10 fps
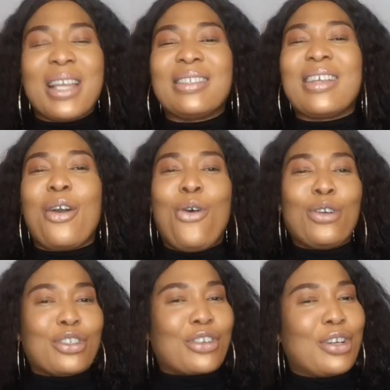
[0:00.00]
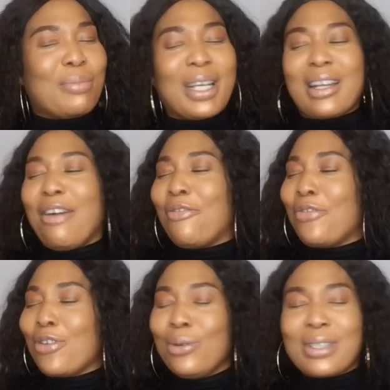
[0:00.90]
It's an old cream that I've
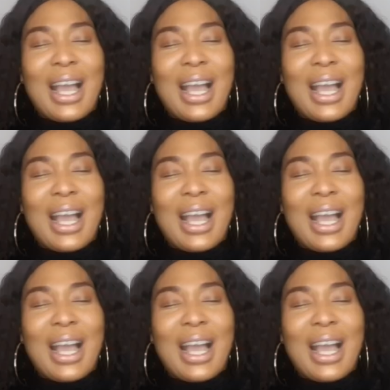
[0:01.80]
used,